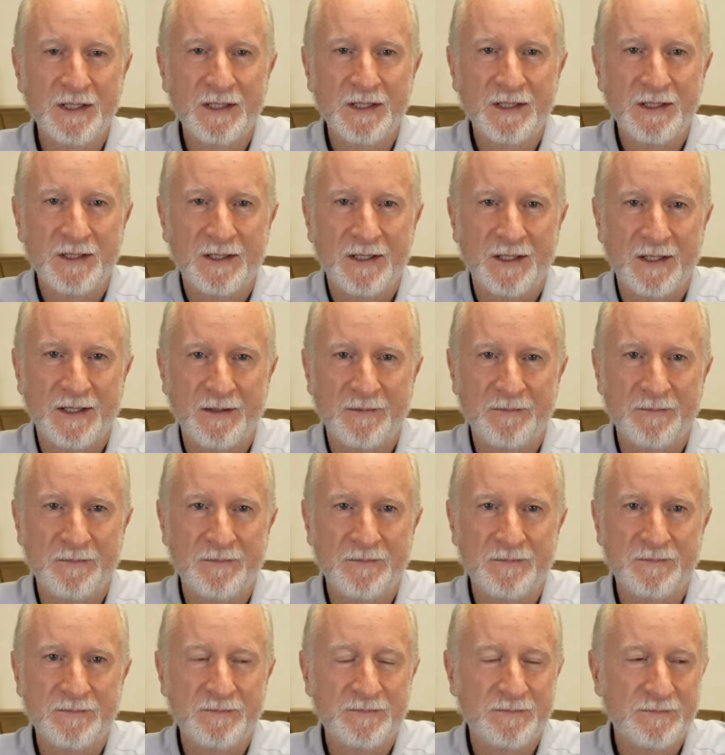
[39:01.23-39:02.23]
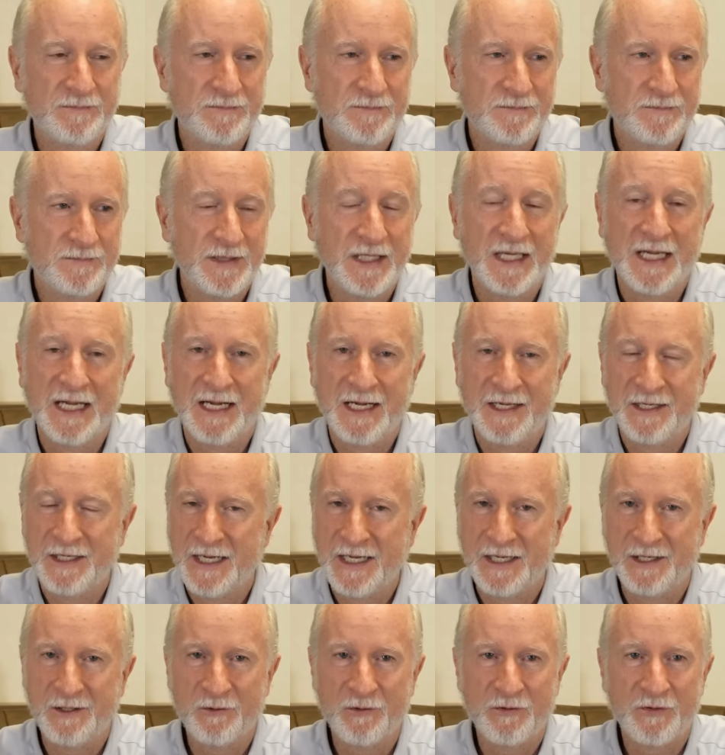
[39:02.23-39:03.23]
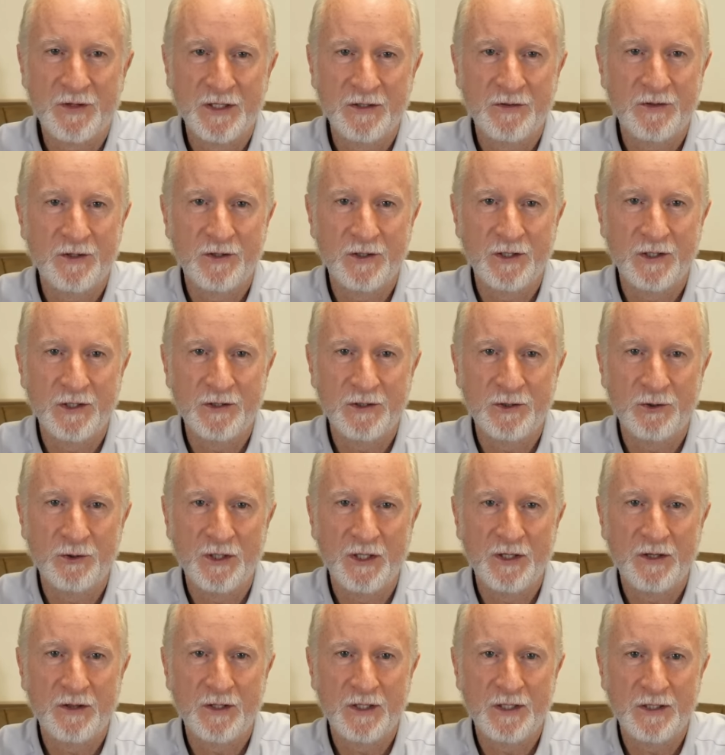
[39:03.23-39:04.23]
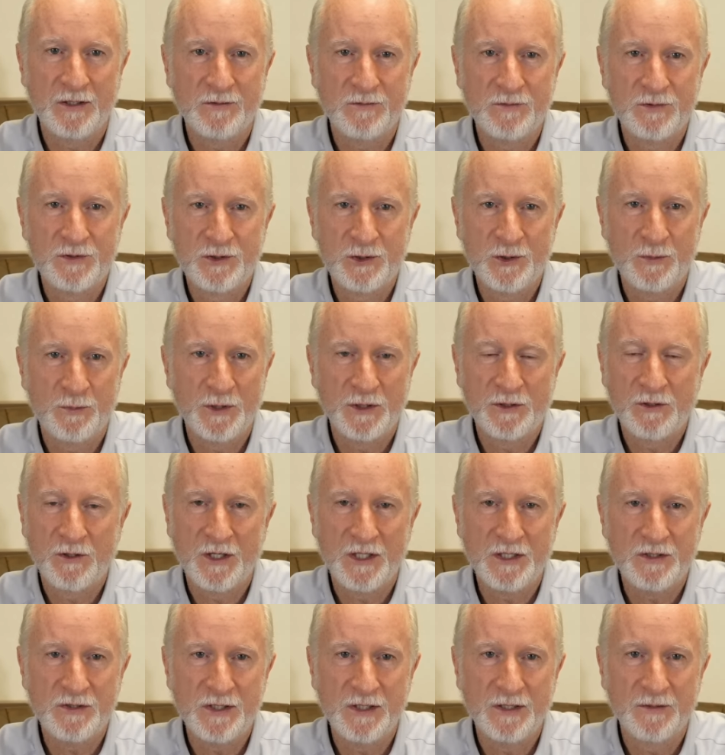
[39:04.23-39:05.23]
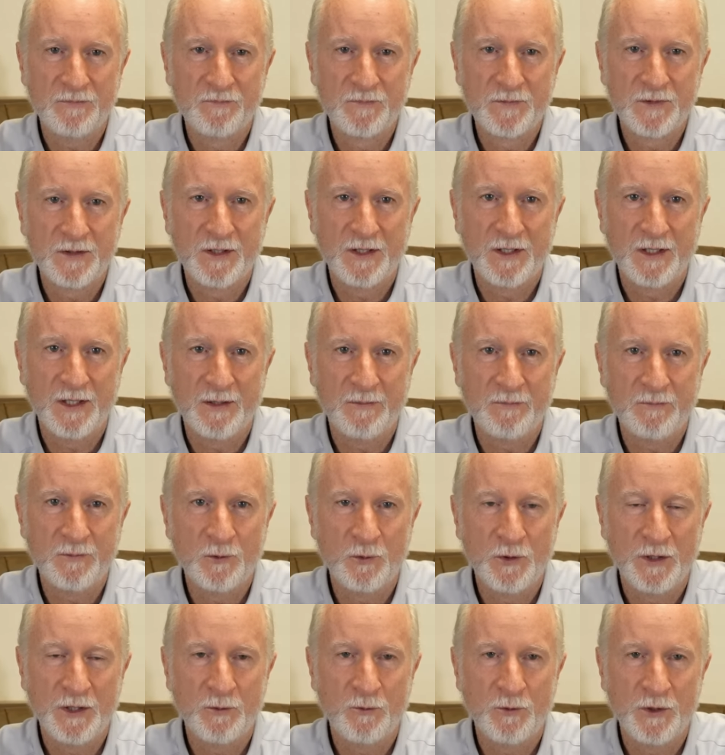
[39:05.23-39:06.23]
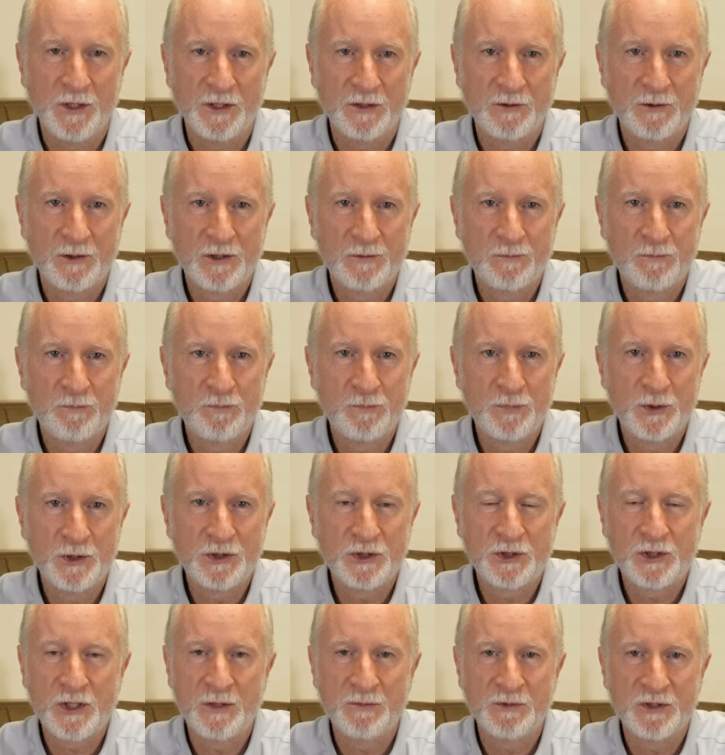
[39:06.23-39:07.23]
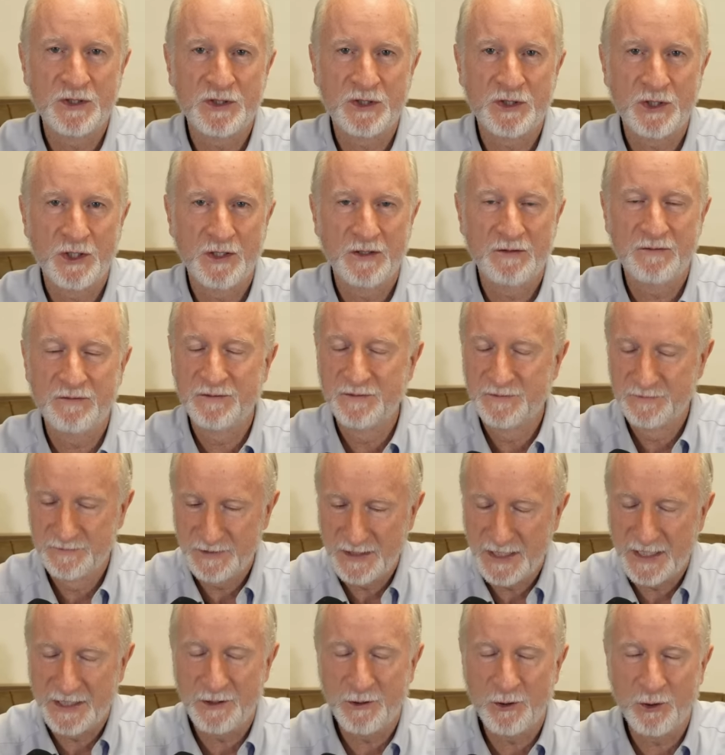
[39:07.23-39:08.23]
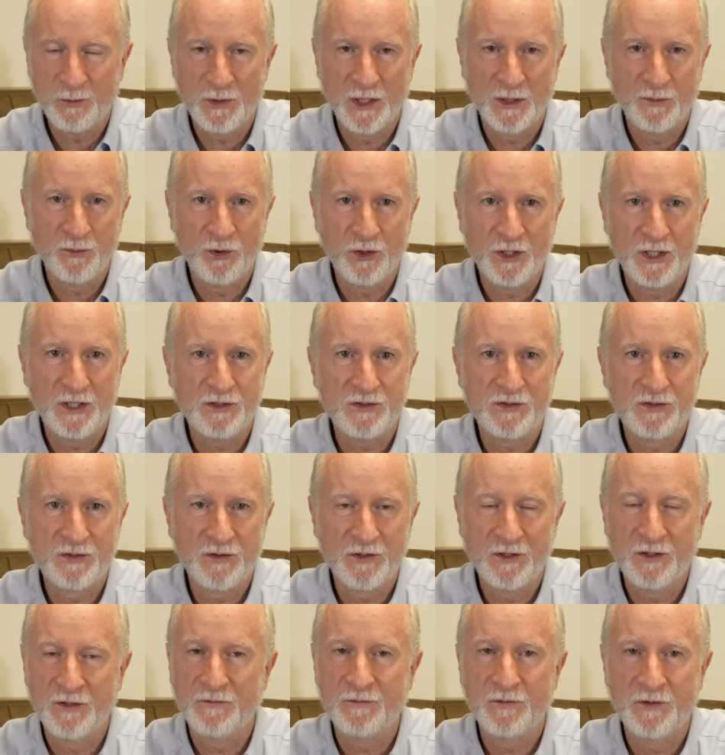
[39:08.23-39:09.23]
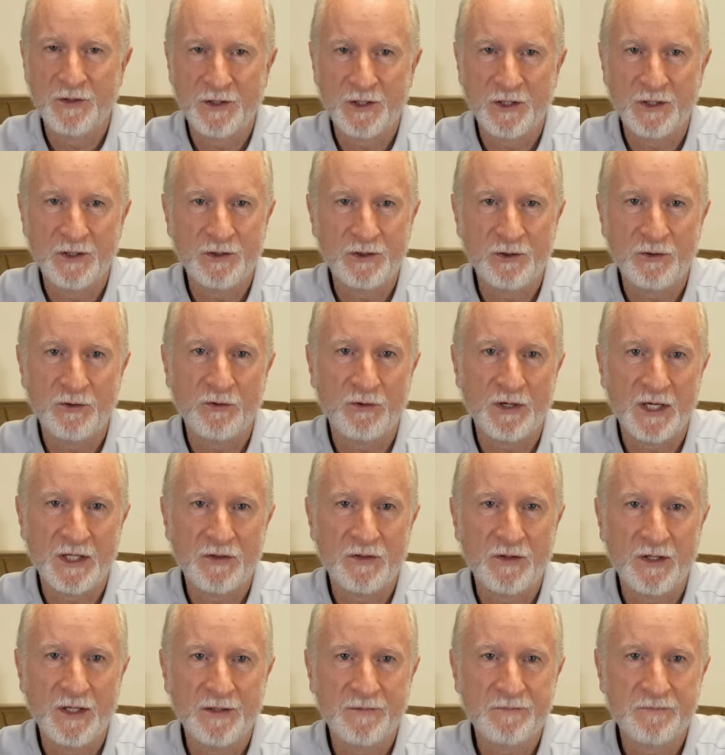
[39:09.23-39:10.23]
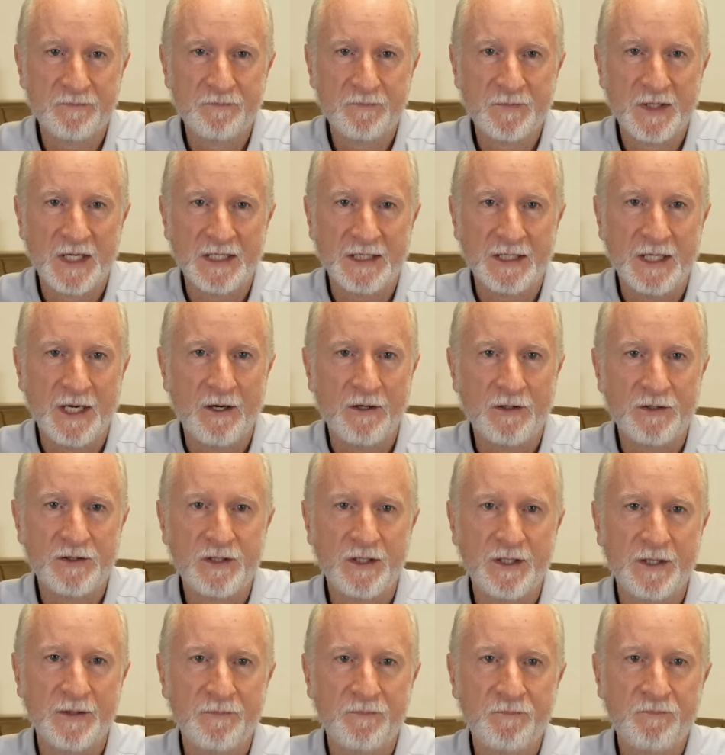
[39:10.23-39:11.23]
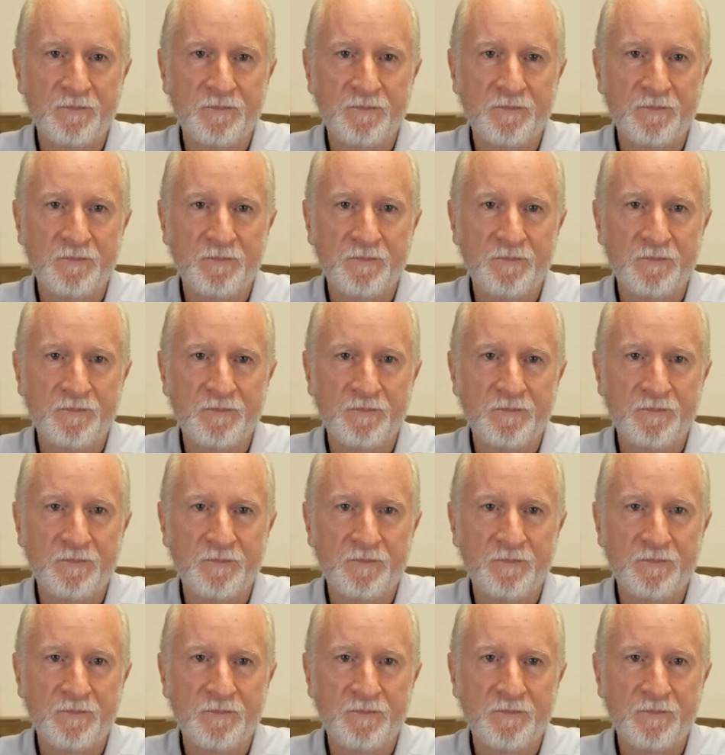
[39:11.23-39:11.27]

yeah, I don't think they're going to do anything stupid, crazy. When it push comes to shove, I know my Marines, they're going to do the right thing. I guarantee it.